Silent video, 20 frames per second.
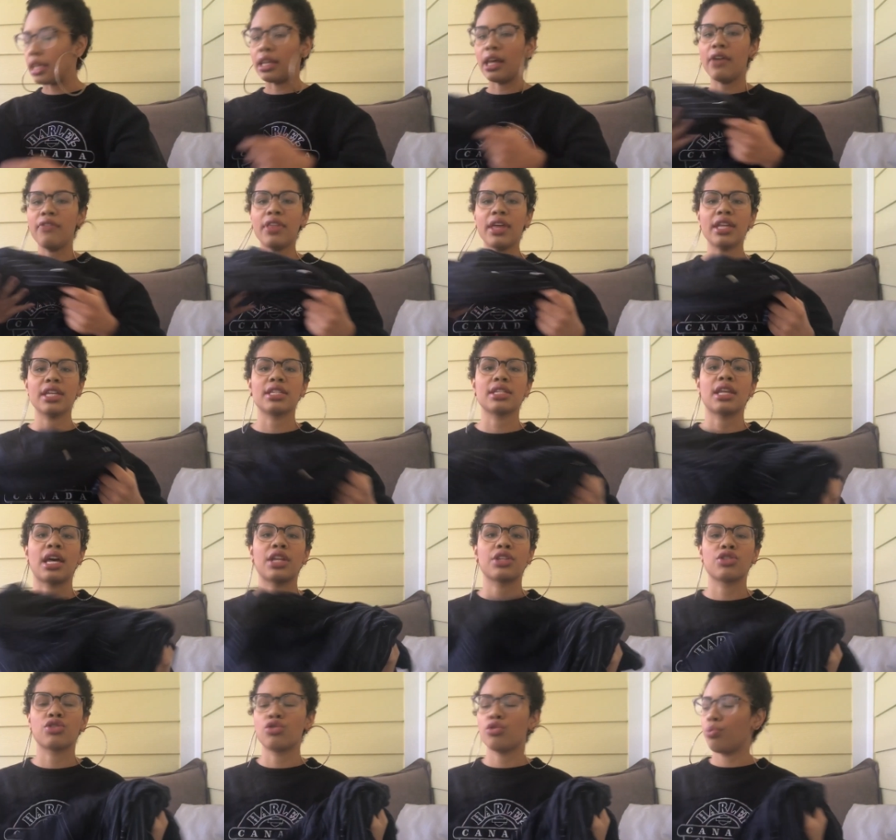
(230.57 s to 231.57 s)
I love that it's
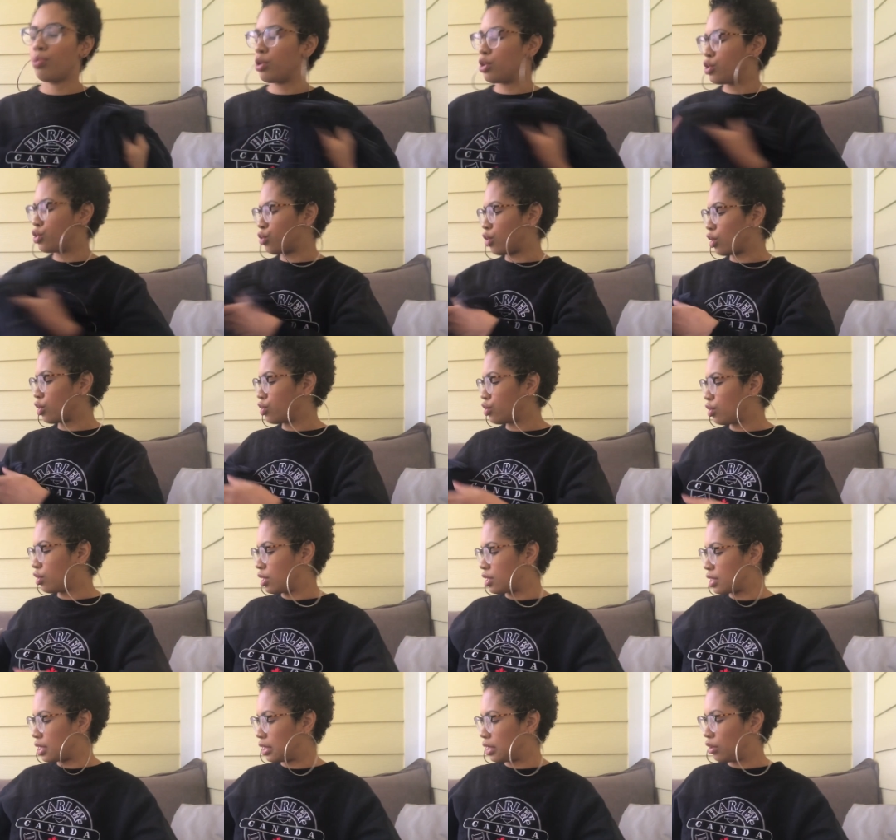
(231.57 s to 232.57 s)
not super
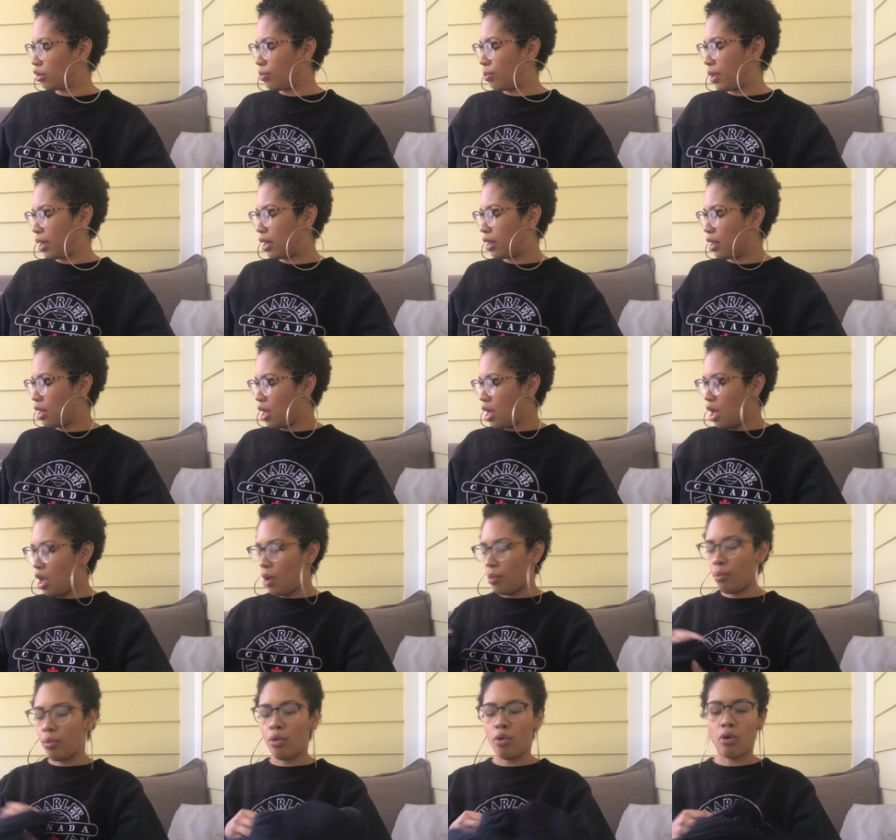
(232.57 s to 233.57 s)
structured. It's a little bit
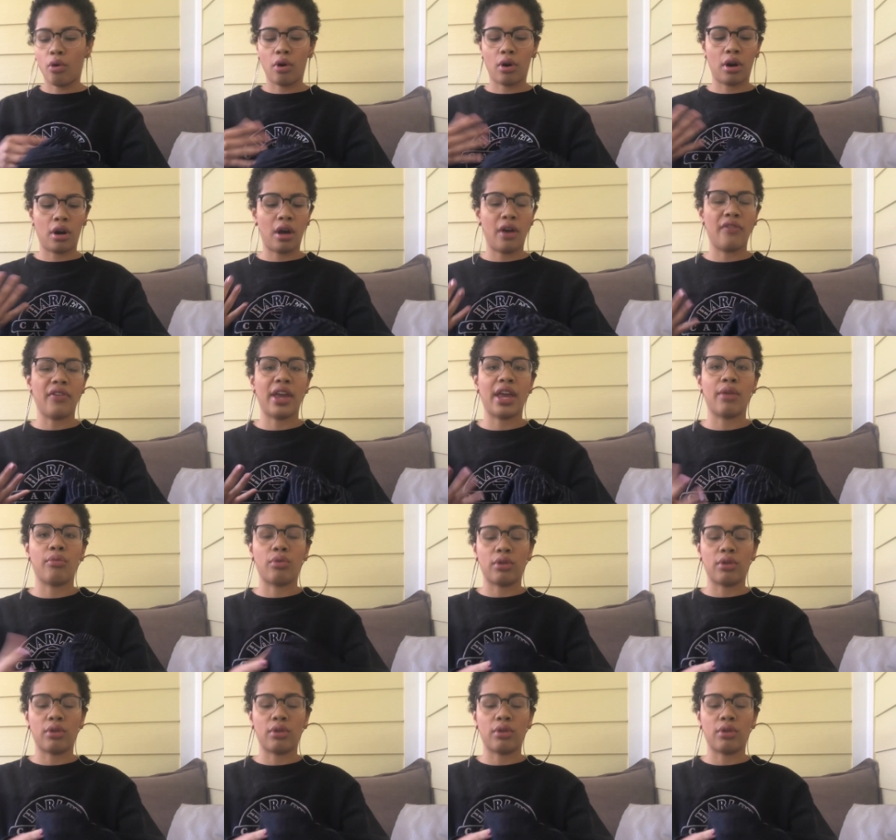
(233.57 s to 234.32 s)
more of a